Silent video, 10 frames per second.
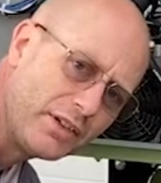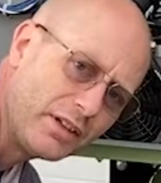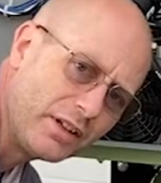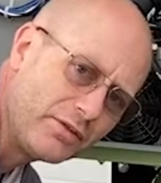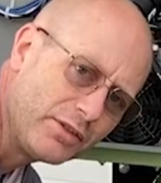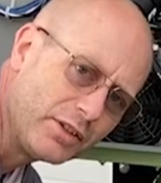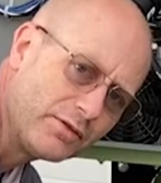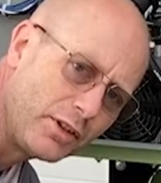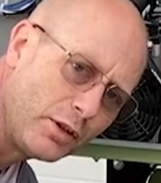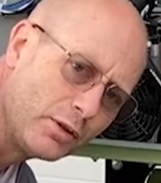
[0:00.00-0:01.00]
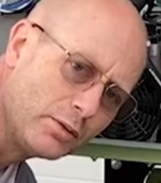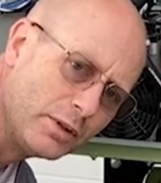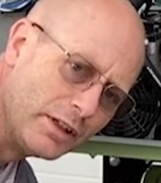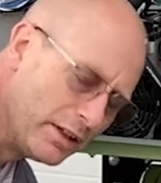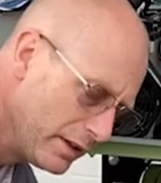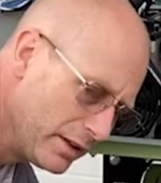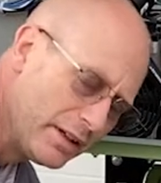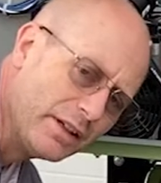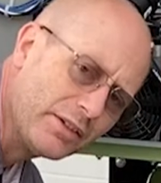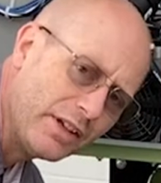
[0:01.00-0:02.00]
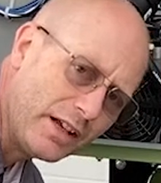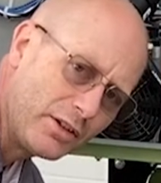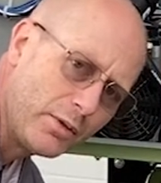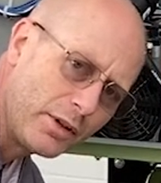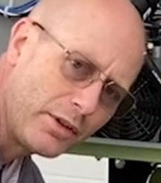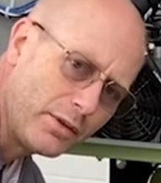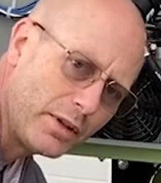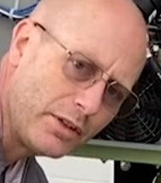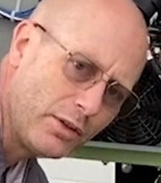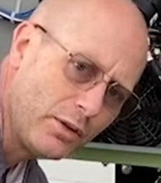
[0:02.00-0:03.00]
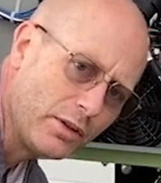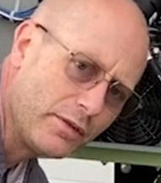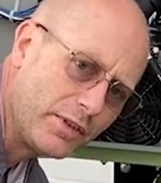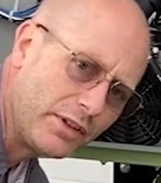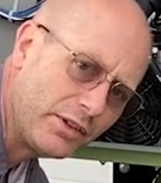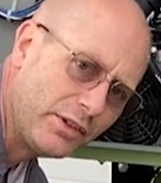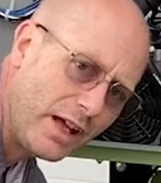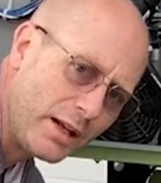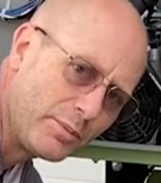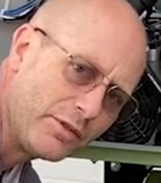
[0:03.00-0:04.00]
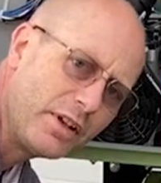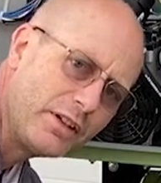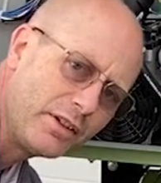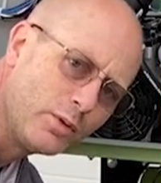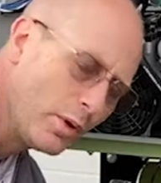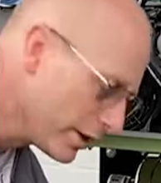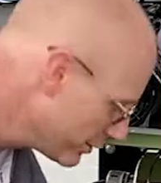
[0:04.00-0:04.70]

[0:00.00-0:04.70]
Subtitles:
it if your flow is not going through it, or if it's not preventing the water